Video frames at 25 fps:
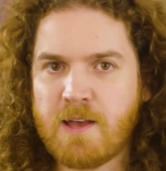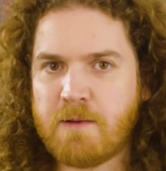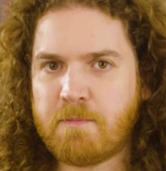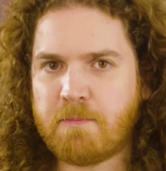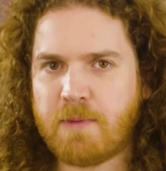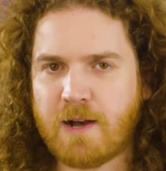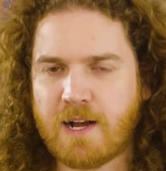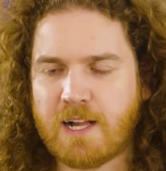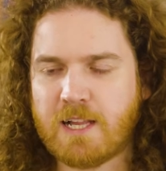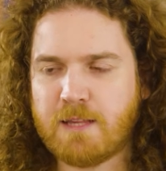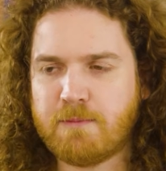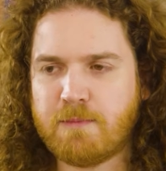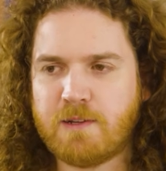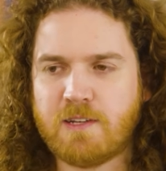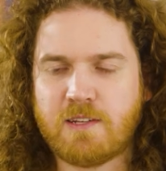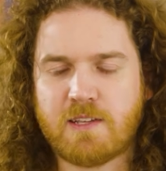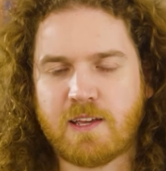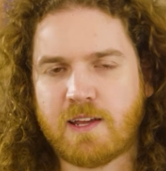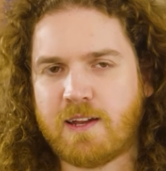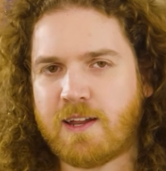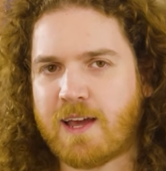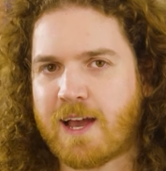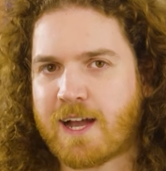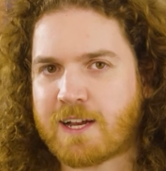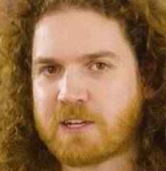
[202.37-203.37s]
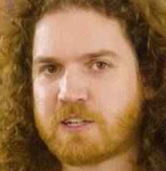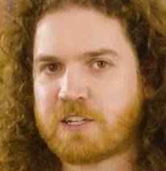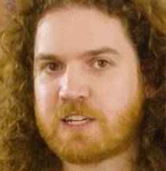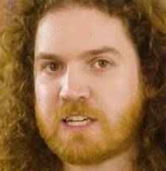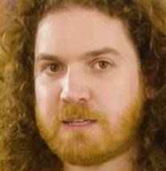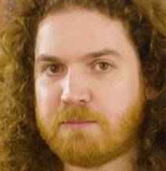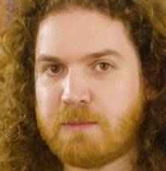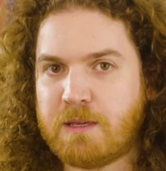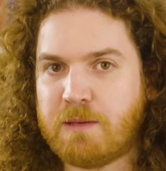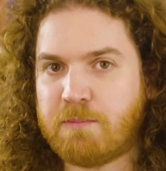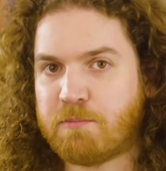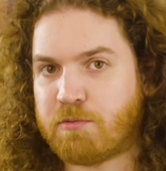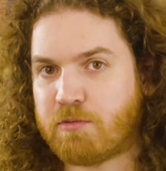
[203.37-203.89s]
Parliament can actually
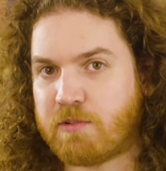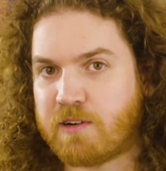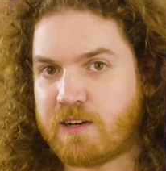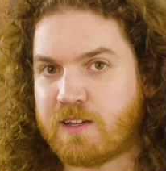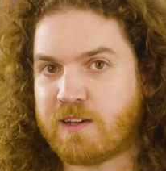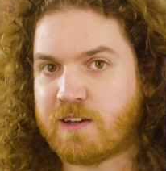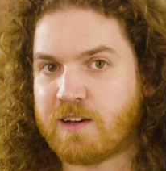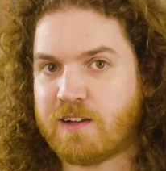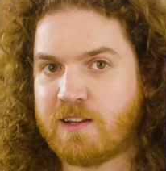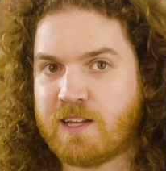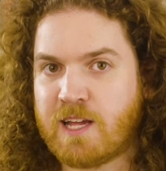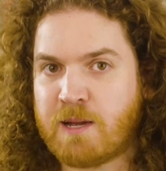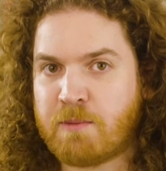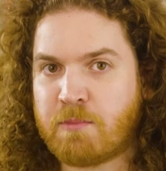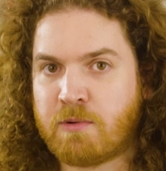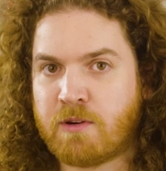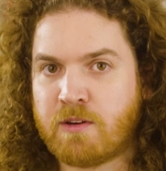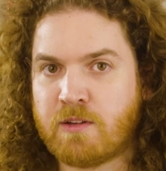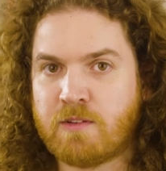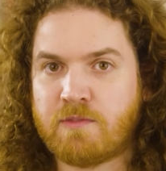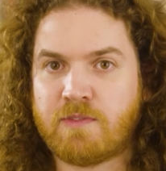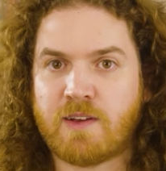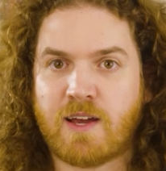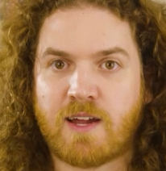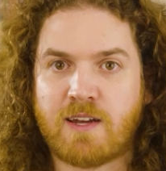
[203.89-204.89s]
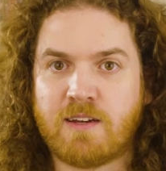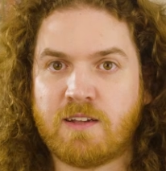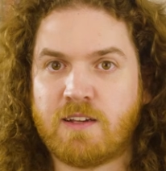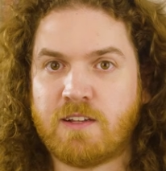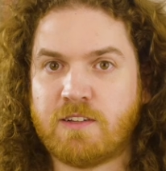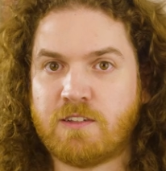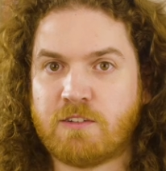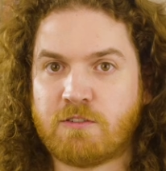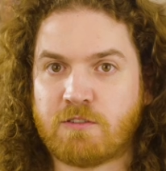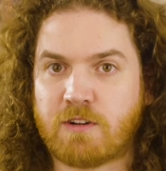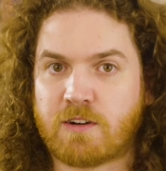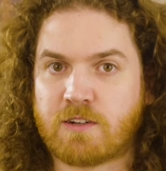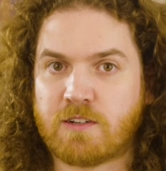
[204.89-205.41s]
be pretty collaborative and
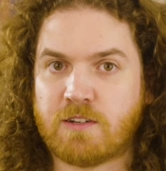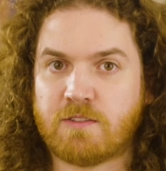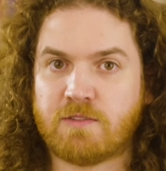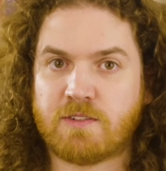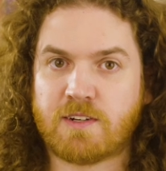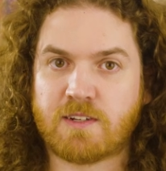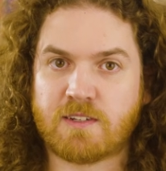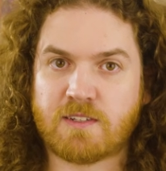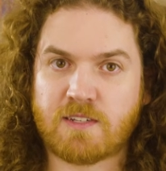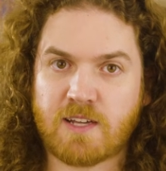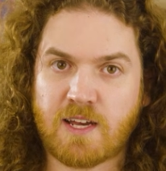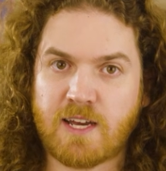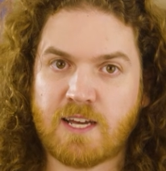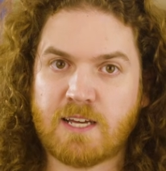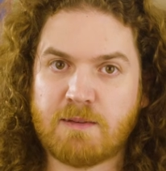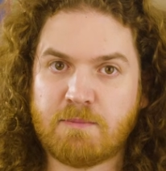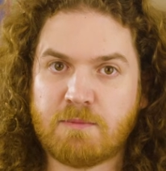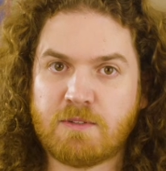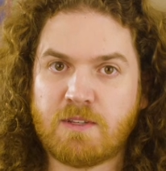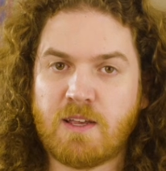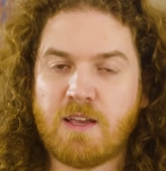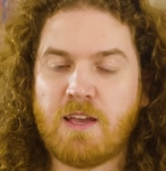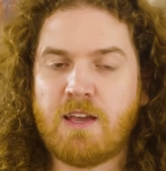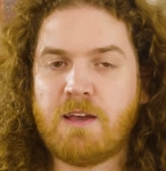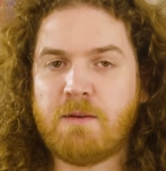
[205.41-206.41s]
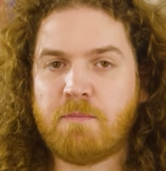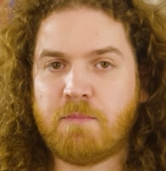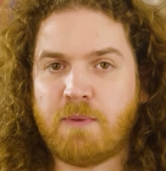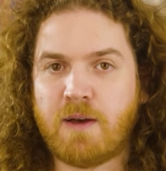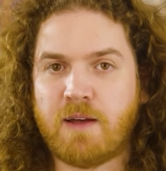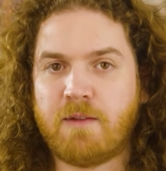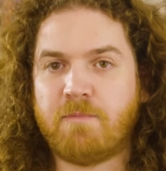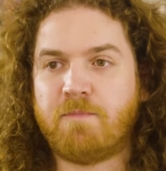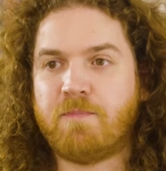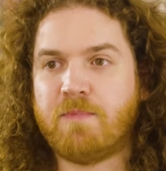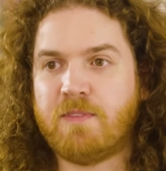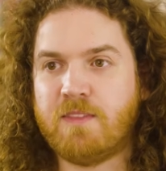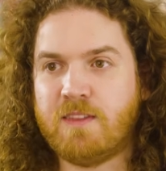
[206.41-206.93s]
constructive at times,
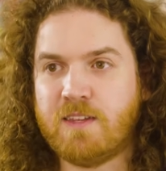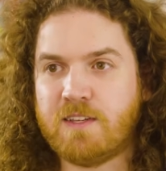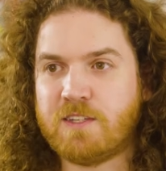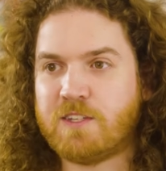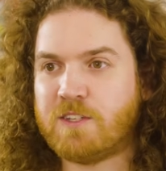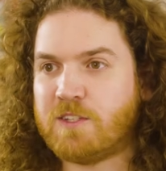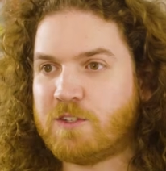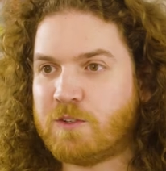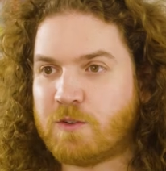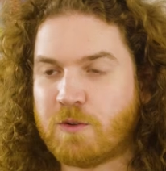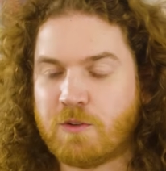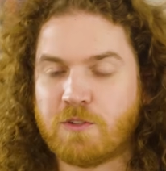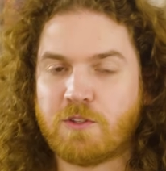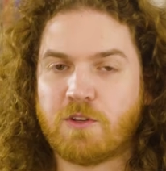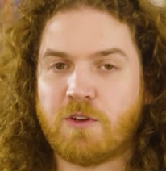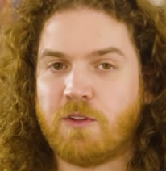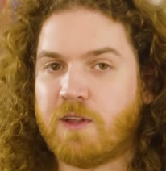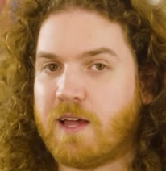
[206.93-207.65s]
but this is also